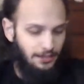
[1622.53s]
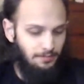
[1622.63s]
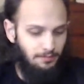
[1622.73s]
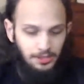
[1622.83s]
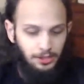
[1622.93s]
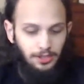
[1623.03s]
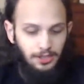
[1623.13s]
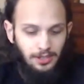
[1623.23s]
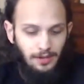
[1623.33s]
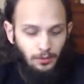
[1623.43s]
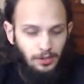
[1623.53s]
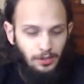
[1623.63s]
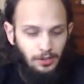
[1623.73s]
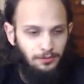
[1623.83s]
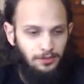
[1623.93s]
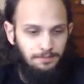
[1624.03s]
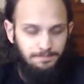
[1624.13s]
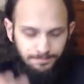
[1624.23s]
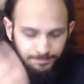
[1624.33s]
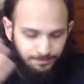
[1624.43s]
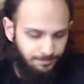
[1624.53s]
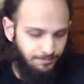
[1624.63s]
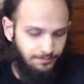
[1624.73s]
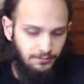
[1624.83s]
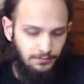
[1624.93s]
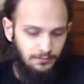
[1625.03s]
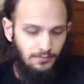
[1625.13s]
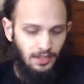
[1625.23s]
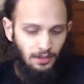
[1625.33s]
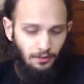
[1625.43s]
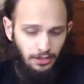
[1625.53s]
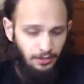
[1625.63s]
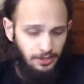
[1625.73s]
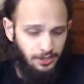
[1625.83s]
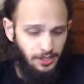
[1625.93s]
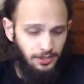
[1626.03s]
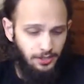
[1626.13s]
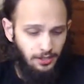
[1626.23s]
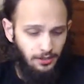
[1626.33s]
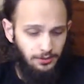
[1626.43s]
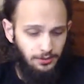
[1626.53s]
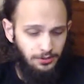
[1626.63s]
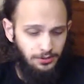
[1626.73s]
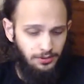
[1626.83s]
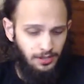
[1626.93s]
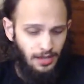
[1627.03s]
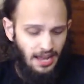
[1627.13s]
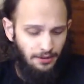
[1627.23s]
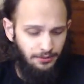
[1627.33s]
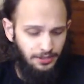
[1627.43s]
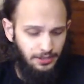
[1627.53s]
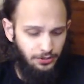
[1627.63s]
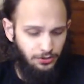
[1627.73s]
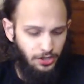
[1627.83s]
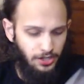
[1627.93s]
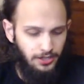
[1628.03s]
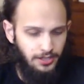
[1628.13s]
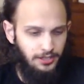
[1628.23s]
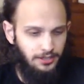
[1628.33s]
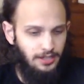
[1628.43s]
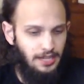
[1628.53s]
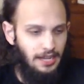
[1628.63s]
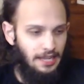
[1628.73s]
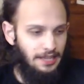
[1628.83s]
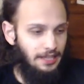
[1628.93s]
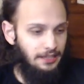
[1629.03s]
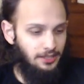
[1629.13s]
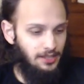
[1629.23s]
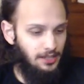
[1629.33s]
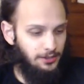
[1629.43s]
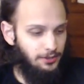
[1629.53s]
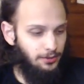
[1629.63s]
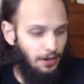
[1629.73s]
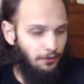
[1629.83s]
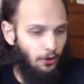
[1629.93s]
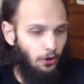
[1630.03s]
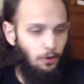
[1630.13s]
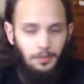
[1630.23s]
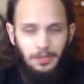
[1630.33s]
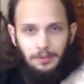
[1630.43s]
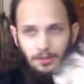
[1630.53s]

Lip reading: But she doesn't have a way to prove it. Well, anyway, Stacy goes out and gets drunk and then decides to drive home, and